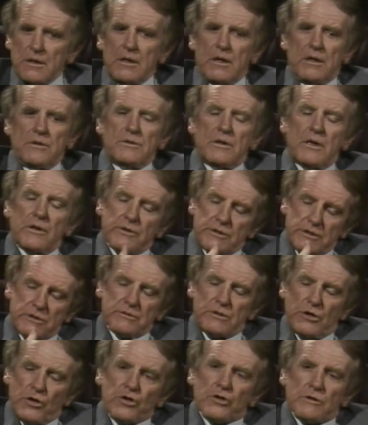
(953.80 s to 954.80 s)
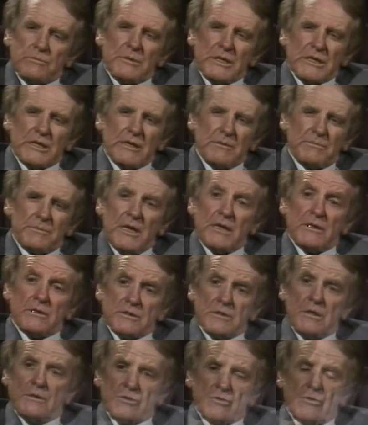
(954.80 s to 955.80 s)
And you know, this hurt me deep down
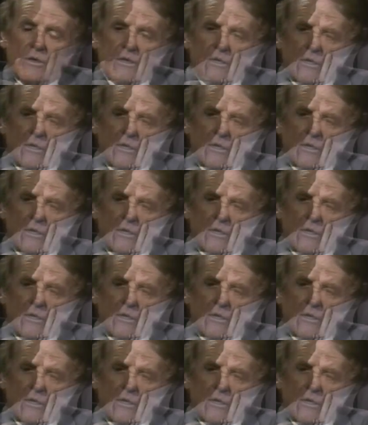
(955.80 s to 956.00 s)
because I was trying